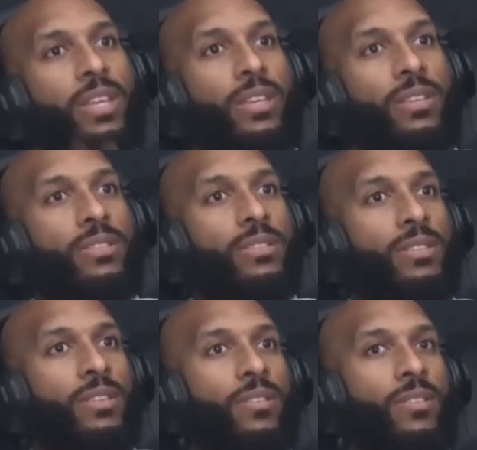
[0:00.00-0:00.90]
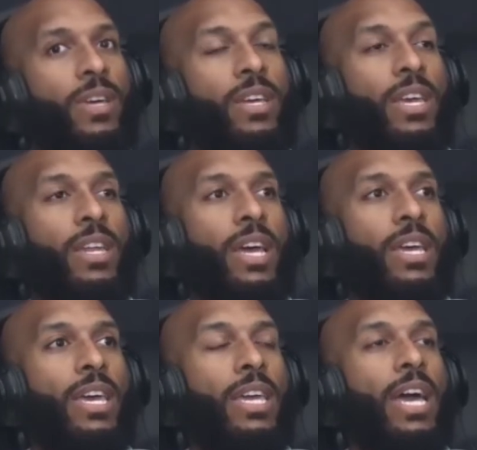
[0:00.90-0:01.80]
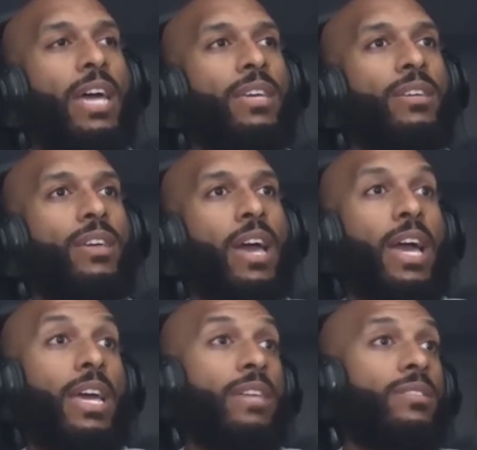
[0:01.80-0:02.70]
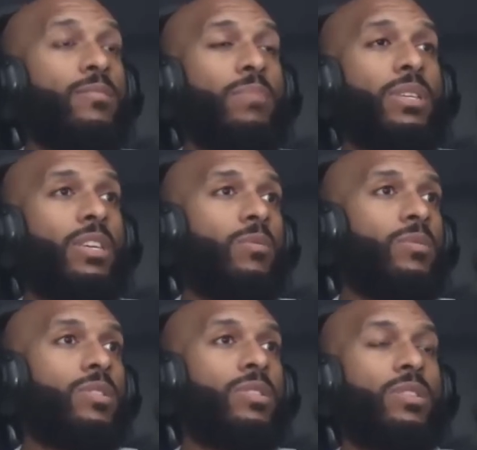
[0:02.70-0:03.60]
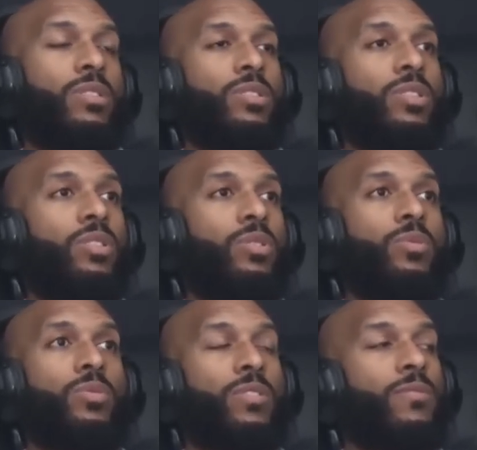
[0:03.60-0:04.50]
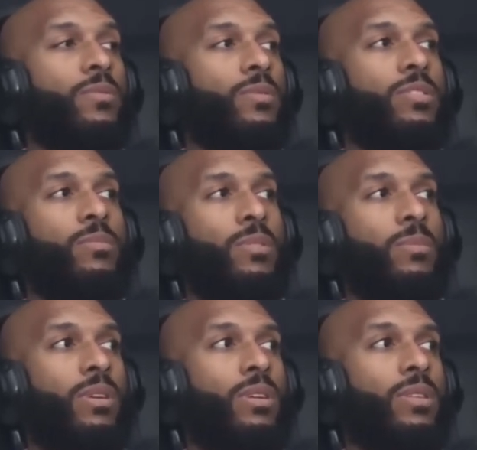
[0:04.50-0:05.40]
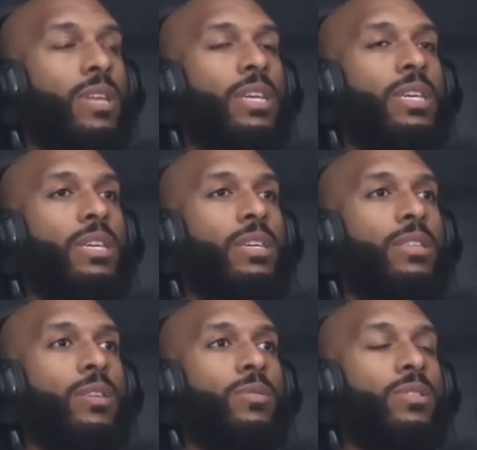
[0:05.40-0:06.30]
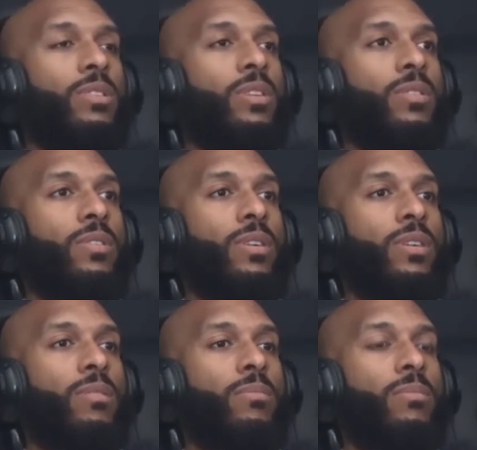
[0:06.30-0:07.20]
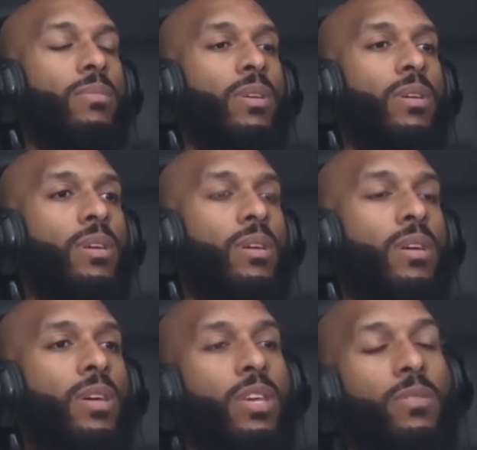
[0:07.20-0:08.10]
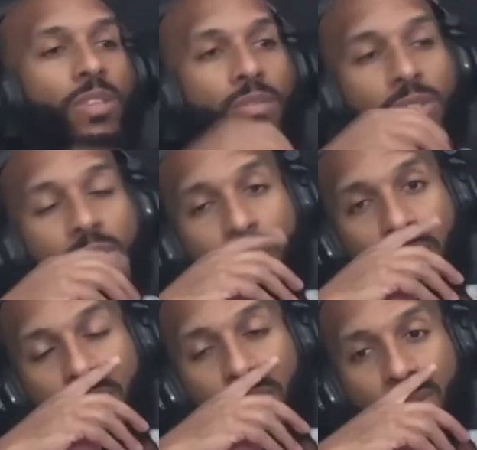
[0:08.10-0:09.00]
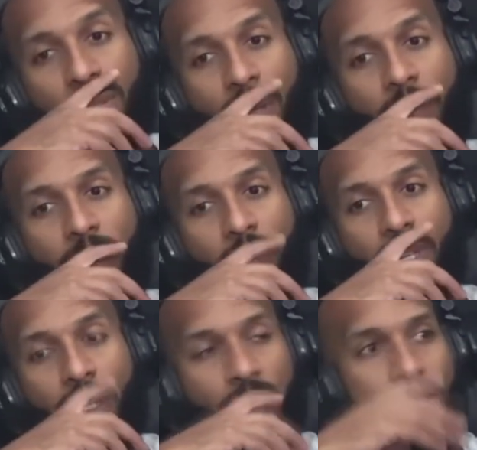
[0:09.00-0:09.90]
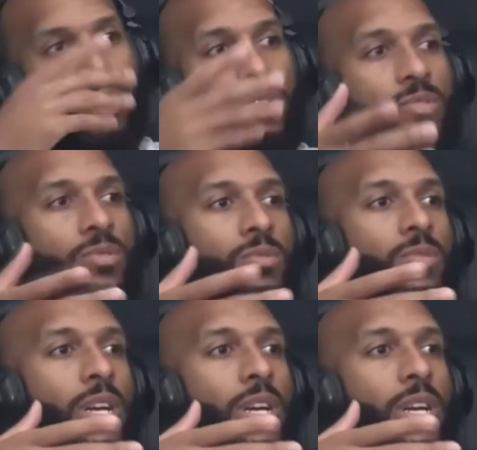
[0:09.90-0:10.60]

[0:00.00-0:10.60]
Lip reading: It is. You know, and to me, he was just such a huge influence to me, man. Like, there was another... he was giving a speech on something, because it's true.